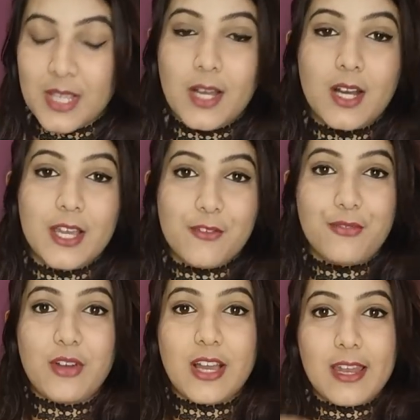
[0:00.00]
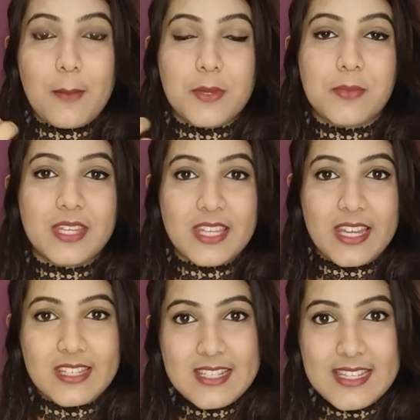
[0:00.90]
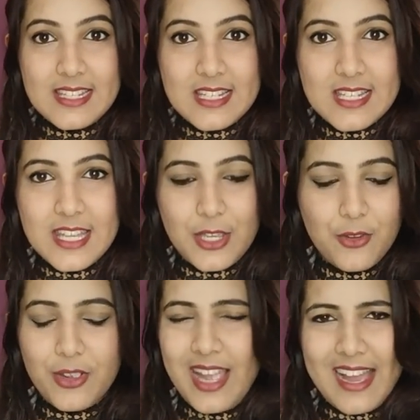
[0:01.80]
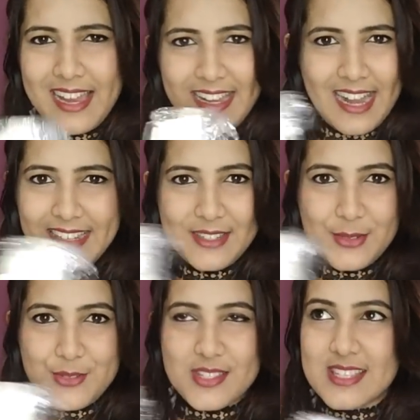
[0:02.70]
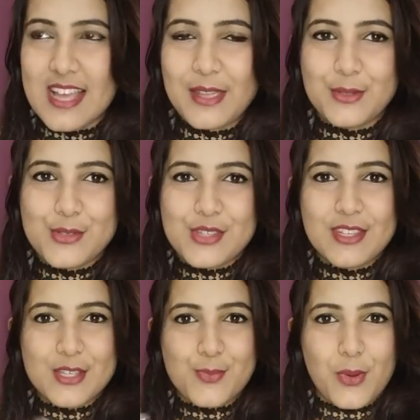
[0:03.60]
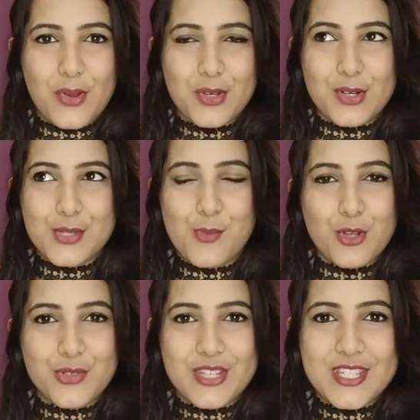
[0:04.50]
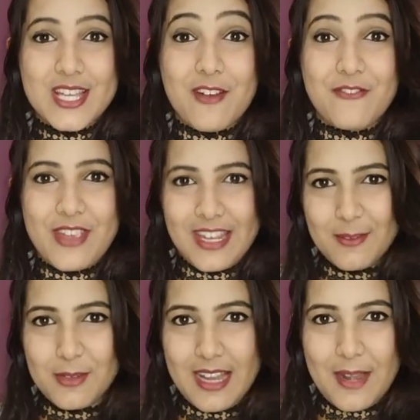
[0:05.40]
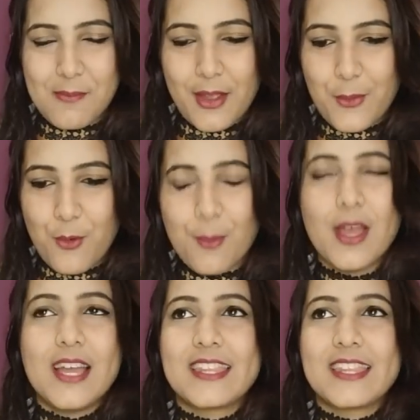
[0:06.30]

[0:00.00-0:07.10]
If agar aapne meri gradient series dekhi hogi, I didn't use this. I used the sponge which is available at my home.